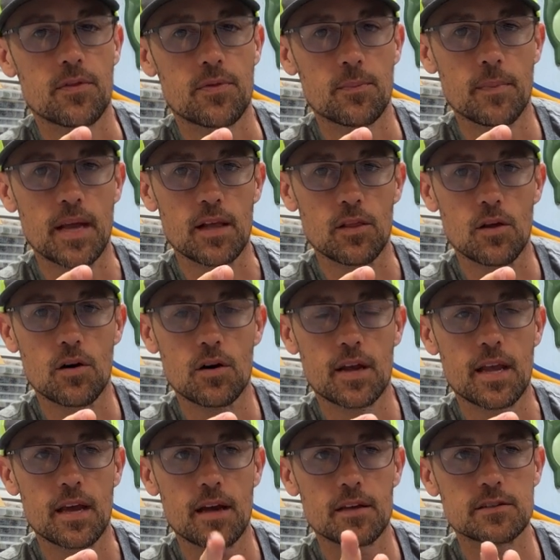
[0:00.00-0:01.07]
Make a long
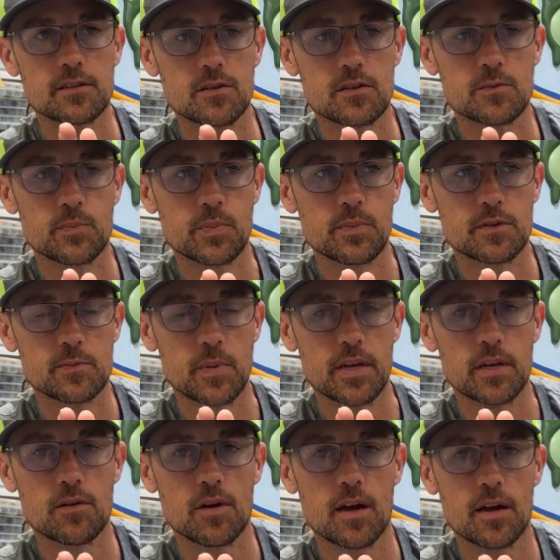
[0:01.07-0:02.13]
cast,
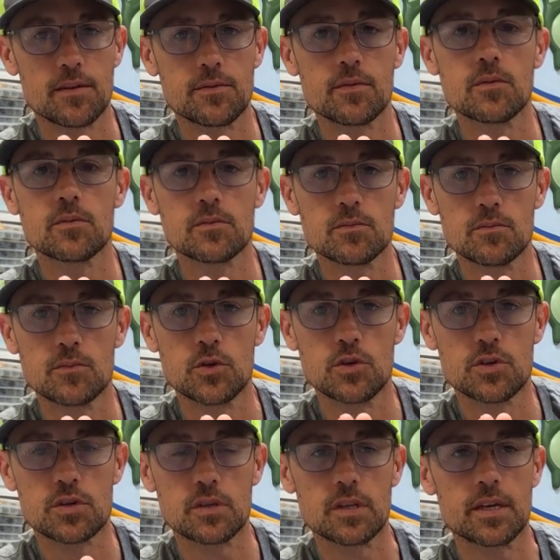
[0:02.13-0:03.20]
spinning rod
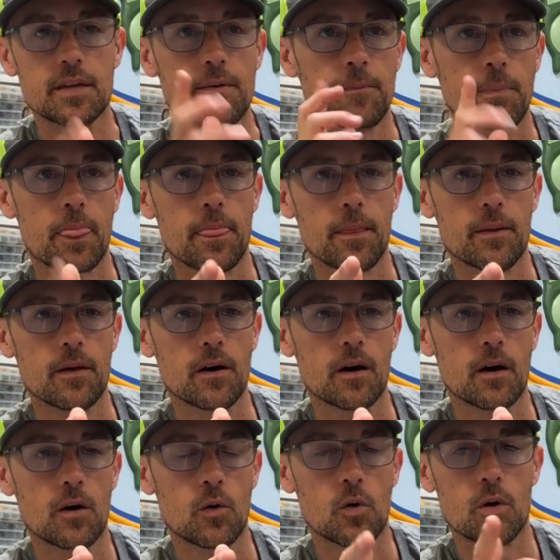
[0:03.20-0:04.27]
usually,
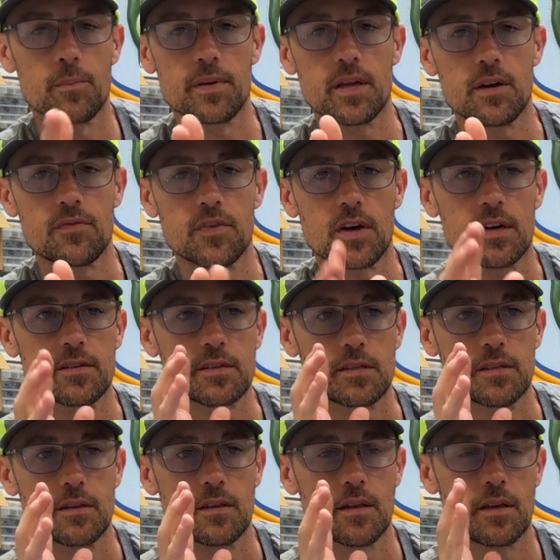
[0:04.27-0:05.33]
or BFS,
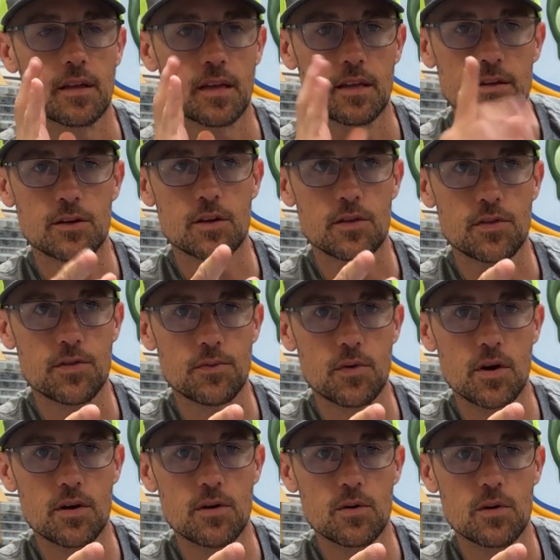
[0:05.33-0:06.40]
and you could
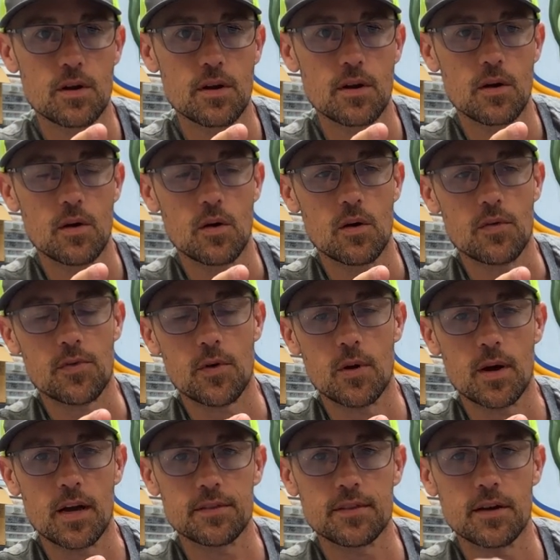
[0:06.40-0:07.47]
throw
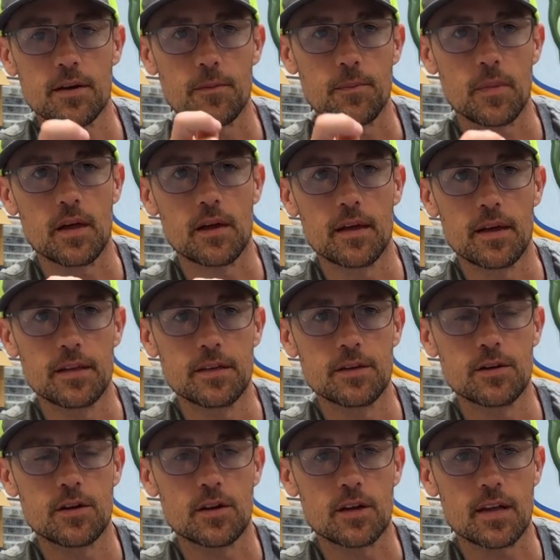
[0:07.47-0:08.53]
out there, and
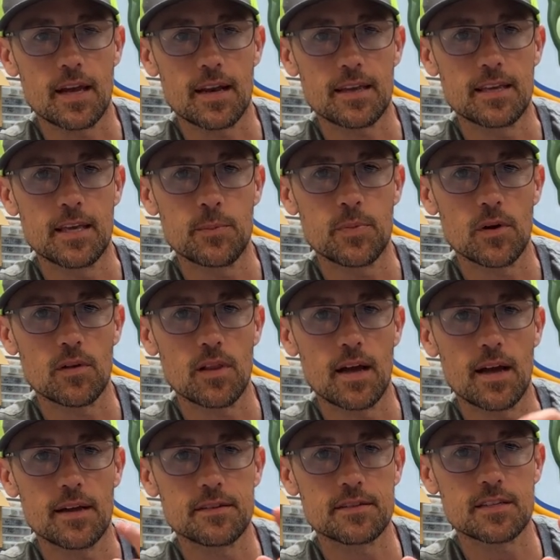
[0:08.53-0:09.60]
you're going to kind of keep your
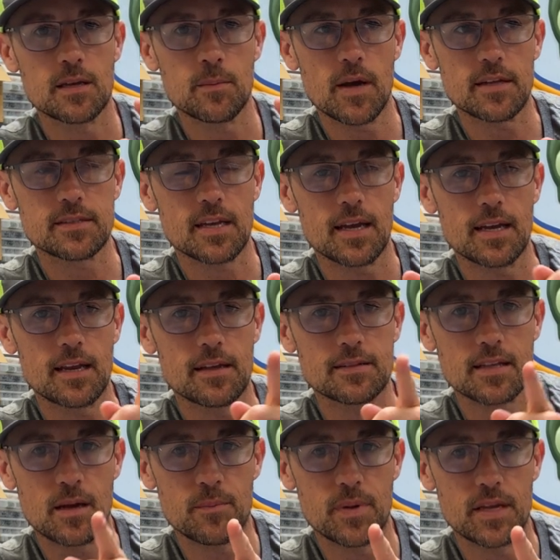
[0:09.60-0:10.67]
line semi-tight as
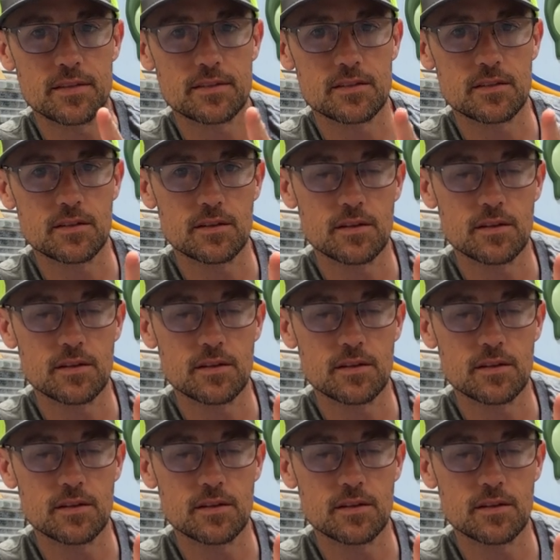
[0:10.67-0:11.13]
that bait's